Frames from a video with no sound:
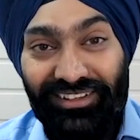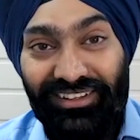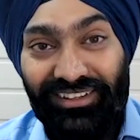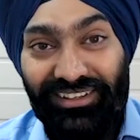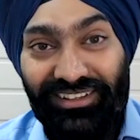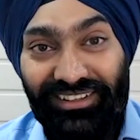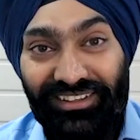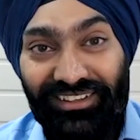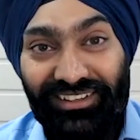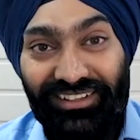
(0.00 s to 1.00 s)

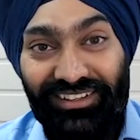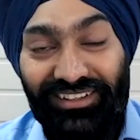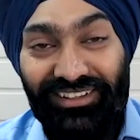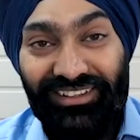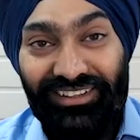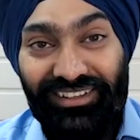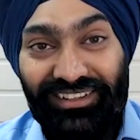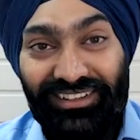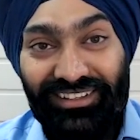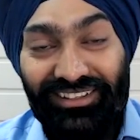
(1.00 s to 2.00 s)

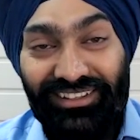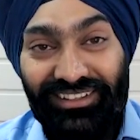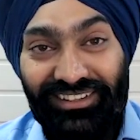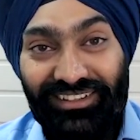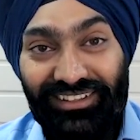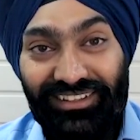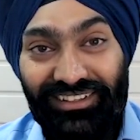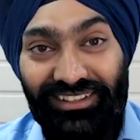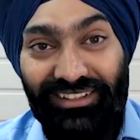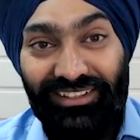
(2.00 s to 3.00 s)

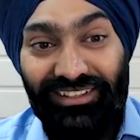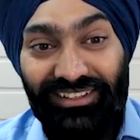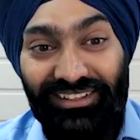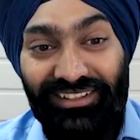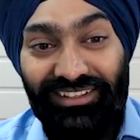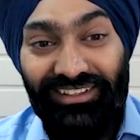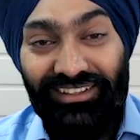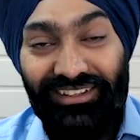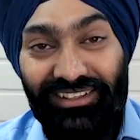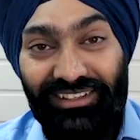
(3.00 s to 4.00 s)

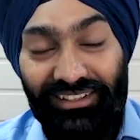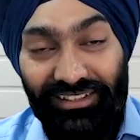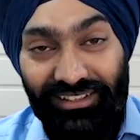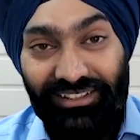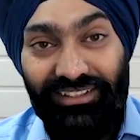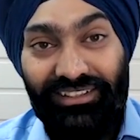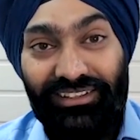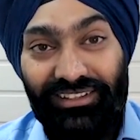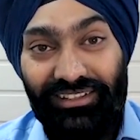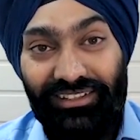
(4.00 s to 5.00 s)

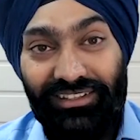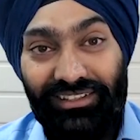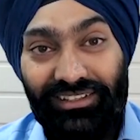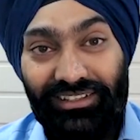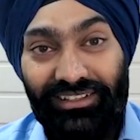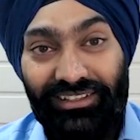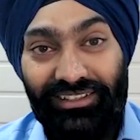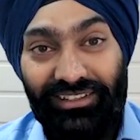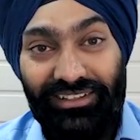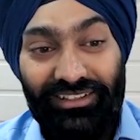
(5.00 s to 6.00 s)

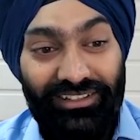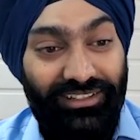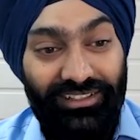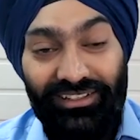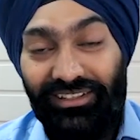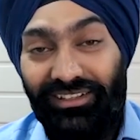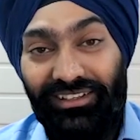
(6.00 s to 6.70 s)
(not speaking)